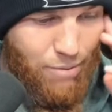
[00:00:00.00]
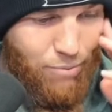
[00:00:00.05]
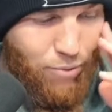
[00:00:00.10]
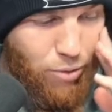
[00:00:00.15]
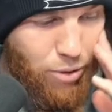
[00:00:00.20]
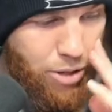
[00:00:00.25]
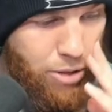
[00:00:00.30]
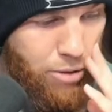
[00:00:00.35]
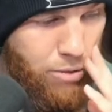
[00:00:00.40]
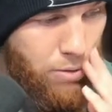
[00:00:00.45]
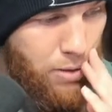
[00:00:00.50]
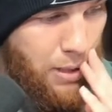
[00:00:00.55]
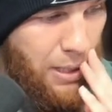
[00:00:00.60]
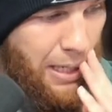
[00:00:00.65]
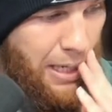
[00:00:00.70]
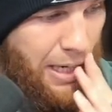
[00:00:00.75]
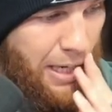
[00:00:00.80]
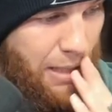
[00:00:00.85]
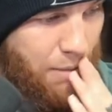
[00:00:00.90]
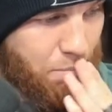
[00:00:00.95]
for you,
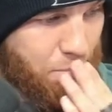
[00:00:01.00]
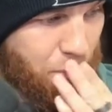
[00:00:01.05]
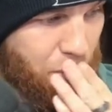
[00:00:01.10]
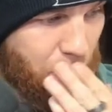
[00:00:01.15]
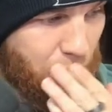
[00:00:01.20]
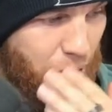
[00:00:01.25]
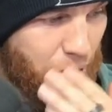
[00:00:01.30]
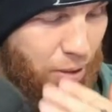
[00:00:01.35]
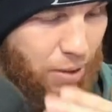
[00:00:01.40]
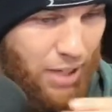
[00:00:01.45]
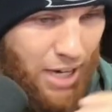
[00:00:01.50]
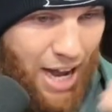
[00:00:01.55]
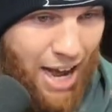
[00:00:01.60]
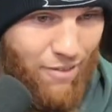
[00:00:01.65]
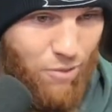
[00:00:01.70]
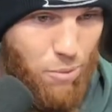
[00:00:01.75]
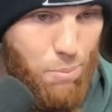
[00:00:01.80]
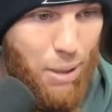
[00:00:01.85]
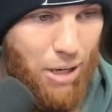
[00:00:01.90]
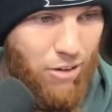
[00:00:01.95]
so you can
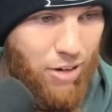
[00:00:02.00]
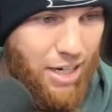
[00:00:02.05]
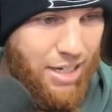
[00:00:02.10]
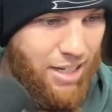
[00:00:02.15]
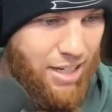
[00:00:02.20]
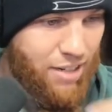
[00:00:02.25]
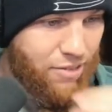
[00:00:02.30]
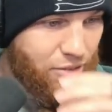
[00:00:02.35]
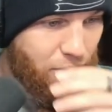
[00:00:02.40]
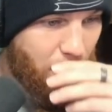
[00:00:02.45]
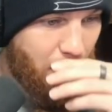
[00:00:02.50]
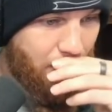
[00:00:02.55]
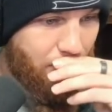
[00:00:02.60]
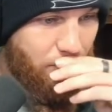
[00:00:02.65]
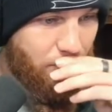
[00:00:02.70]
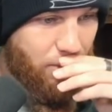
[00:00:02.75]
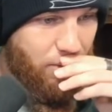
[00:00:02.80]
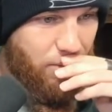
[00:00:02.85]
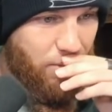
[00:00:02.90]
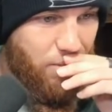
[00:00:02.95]
have a better idea if you
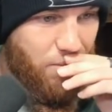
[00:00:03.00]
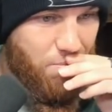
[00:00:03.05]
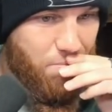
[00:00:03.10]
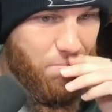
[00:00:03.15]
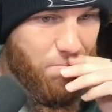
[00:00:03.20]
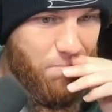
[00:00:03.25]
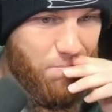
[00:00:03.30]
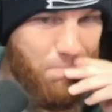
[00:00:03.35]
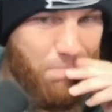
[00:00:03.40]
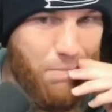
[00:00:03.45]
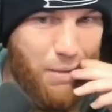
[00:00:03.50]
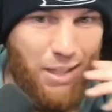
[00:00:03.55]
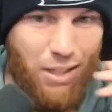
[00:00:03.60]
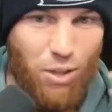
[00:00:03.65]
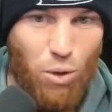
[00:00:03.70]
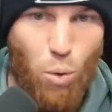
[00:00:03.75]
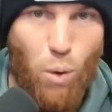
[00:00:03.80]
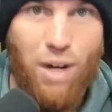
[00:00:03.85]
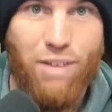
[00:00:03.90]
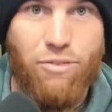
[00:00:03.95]
haven't
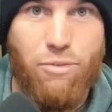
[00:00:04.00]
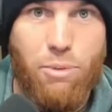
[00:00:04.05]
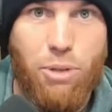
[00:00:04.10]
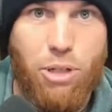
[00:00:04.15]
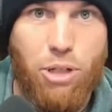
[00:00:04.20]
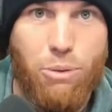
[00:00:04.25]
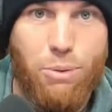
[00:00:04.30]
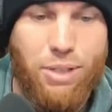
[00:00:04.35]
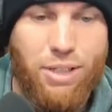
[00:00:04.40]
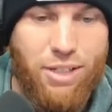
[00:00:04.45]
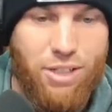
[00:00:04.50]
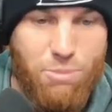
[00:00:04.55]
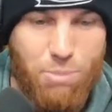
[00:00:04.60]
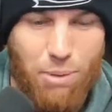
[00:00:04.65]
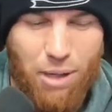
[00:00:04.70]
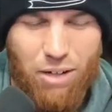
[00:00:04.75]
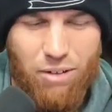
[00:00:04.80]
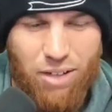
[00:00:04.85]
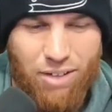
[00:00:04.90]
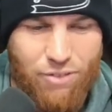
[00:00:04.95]
been quite familiar with this,
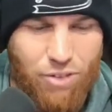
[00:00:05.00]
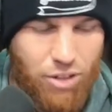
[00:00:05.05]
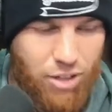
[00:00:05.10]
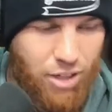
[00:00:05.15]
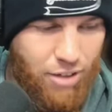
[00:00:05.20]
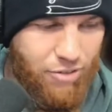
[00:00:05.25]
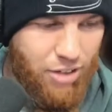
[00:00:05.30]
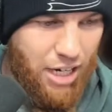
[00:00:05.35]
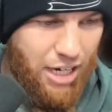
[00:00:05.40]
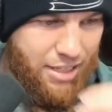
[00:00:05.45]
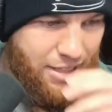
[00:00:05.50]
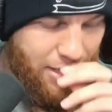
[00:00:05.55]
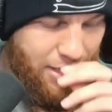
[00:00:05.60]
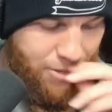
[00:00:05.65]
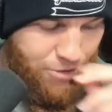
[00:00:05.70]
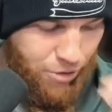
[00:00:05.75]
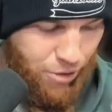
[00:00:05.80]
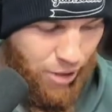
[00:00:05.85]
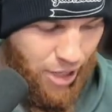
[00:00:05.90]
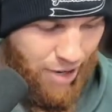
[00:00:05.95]
but I'll give you enough
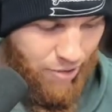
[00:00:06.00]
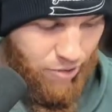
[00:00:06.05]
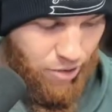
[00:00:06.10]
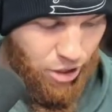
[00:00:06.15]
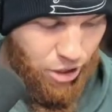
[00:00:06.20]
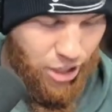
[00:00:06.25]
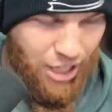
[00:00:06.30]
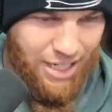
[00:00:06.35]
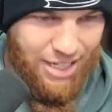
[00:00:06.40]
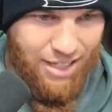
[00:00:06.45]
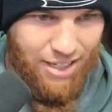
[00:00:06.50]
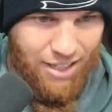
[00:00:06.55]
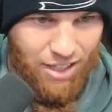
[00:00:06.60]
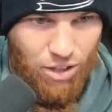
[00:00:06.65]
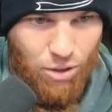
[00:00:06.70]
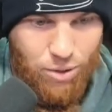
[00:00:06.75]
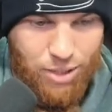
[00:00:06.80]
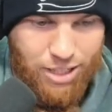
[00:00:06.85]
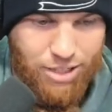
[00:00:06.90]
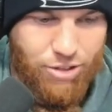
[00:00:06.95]
context for you to have a good idea
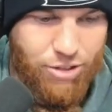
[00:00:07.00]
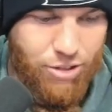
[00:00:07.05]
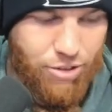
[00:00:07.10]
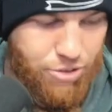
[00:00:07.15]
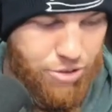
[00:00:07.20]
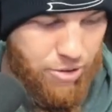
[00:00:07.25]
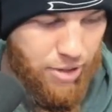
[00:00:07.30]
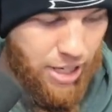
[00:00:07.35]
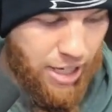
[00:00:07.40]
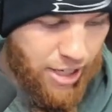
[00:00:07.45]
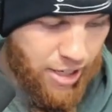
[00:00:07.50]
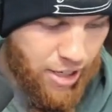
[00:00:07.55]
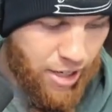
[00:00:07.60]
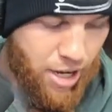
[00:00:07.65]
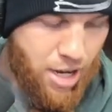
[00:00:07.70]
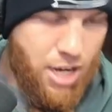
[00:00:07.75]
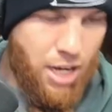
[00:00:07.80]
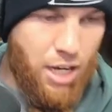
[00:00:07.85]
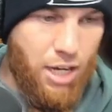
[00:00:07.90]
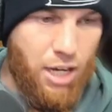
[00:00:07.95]
going into your screening.
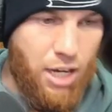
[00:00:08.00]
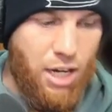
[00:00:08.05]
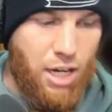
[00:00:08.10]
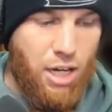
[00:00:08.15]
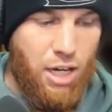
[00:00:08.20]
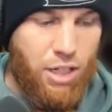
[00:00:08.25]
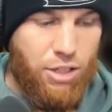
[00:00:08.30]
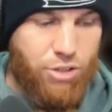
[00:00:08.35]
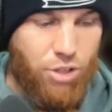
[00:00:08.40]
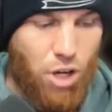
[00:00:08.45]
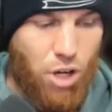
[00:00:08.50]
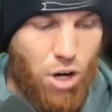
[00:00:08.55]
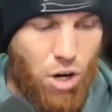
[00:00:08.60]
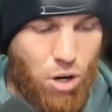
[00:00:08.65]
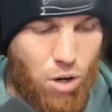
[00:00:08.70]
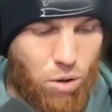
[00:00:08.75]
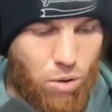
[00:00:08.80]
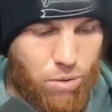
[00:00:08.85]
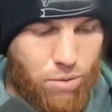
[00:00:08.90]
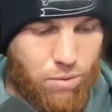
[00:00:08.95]

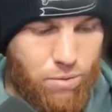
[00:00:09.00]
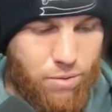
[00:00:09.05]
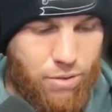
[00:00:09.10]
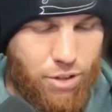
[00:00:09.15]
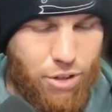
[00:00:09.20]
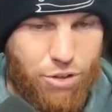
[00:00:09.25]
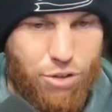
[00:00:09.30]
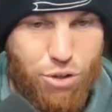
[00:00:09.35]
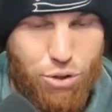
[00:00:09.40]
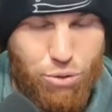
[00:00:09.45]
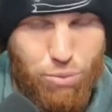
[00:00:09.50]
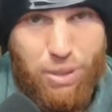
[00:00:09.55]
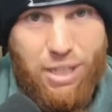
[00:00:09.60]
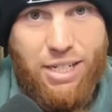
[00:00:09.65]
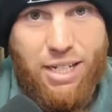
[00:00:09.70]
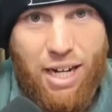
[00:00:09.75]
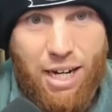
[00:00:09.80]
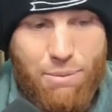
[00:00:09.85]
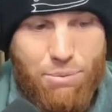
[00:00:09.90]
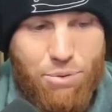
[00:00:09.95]
So there's three
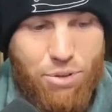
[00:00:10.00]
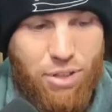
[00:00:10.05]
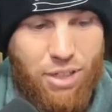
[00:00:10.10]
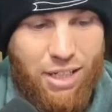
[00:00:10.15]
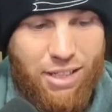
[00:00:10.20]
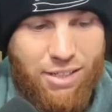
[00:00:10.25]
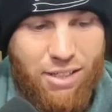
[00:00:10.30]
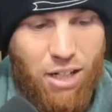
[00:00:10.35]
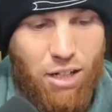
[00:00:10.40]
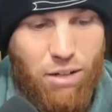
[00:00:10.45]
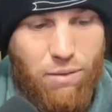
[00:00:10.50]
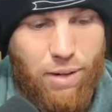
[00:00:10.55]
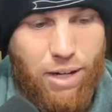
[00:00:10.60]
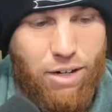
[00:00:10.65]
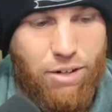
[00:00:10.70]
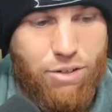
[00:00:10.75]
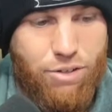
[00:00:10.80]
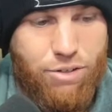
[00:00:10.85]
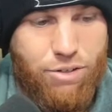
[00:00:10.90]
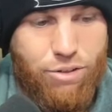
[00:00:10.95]
types:
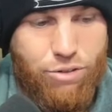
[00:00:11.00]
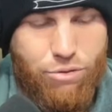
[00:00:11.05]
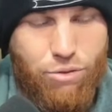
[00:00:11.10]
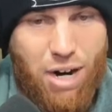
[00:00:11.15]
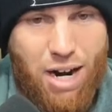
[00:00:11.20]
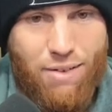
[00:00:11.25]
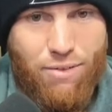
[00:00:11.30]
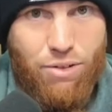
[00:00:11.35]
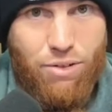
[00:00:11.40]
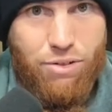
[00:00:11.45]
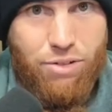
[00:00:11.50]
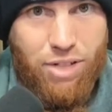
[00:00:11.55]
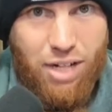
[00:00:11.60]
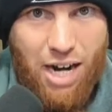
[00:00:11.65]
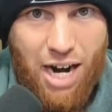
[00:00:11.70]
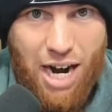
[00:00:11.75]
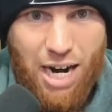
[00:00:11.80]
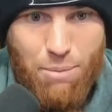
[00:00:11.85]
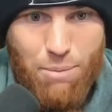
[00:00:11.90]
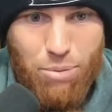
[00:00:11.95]
accelerators, drivers, and
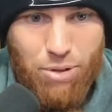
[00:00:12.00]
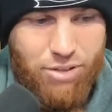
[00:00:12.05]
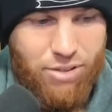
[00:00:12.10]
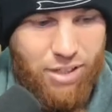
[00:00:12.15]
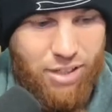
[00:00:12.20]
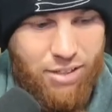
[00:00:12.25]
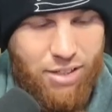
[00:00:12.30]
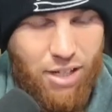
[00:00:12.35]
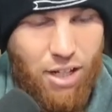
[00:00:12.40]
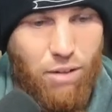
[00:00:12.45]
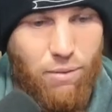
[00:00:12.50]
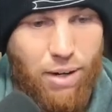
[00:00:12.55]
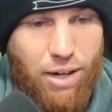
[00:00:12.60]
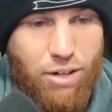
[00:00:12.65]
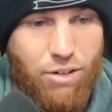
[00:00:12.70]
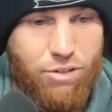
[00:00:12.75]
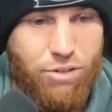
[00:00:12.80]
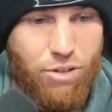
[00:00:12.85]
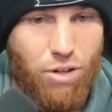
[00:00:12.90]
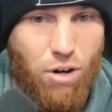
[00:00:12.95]
hybrids.
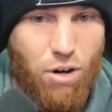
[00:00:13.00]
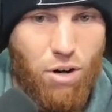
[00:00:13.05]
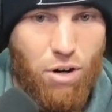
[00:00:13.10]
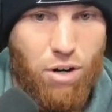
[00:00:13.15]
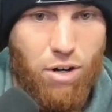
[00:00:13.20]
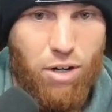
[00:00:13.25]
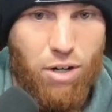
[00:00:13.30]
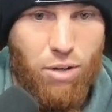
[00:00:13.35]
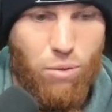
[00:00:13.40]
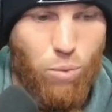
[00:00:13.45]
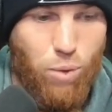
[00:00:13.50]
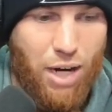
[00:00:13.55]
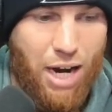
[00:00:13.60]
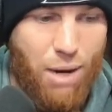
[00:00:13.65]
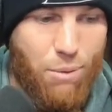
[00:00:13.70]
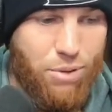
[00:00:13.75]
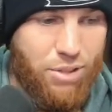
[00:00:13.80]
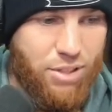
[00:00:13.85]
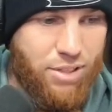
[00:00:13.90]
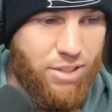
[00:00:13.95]
Accelerators are what I
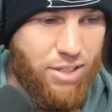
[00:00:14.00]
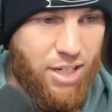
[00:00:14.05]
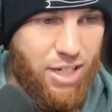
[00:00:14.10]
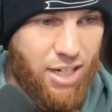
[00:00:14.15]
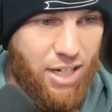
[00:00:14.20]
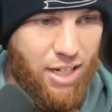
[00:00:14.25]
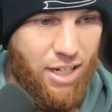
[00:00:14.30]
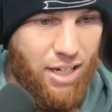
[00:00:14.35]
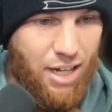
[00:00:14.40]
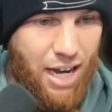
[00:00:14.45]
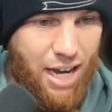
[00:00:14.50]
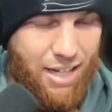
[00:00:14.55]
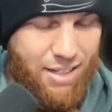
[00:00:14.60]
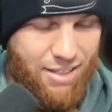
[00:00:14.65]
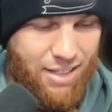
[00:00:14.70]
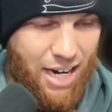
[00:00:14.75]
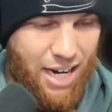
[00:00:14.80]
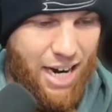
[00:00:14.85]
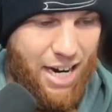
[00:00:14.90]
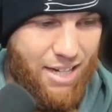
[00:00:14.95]
would see
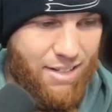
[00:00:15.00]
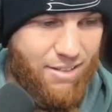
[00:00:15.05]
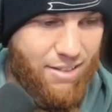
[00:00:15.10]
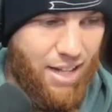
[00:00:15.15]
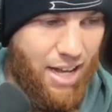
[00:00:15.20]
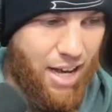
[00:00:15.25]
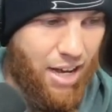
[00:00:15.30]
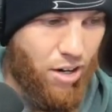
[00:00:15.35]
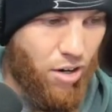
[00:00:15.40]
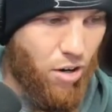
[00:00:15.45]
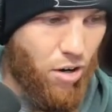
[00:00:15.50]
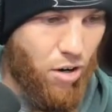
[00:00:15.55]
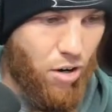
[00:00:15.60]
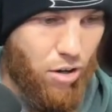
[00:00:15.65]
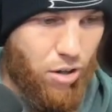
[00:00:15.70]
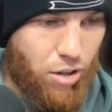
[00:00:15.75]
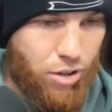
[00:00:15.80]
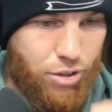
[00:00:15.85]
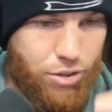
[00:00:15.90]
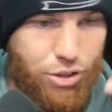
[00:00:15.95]
as guys that
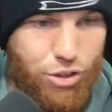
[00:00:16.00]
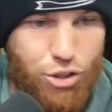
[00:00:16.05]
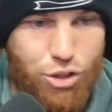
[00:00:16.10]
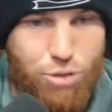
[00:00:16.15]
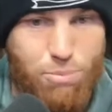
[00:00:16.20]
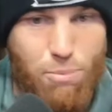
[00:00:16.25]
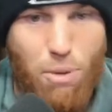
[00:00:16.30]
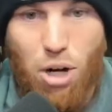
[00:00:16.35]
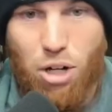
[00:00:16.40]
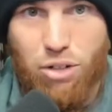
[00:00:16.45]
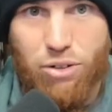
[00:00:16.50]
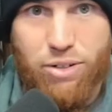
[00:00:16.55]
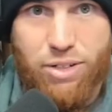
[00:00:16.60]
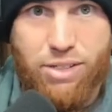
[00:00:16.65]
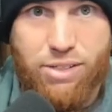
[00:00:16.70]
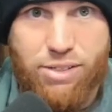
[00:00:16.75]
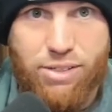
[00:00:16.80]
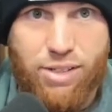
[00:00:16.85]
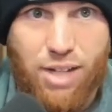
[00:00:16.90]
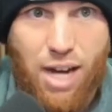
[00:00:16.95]
are smaller
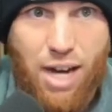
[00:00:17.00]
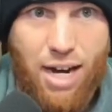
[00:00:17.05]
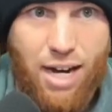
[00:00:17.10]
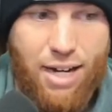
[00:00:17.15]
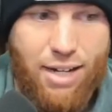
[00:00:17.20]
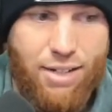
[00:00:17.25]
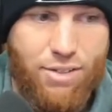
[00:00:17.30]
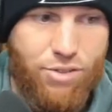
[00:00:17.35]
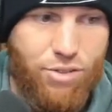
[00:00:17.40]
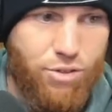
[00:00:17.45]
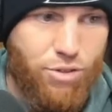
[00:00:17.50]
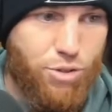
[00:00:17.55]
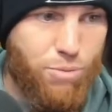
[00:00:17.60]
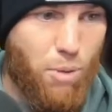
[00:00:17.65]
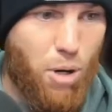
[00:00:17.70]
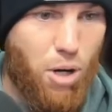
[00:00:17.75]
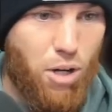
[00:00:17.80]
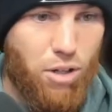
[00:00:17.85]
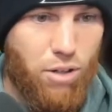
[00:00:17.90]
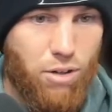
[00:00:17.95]
in size,
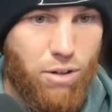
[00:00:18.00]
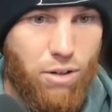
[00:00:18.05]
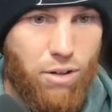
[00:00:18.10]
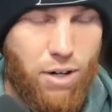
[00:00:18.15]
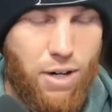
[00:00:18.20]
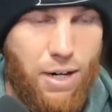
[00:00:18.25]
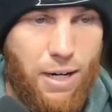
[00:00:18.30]
smaller,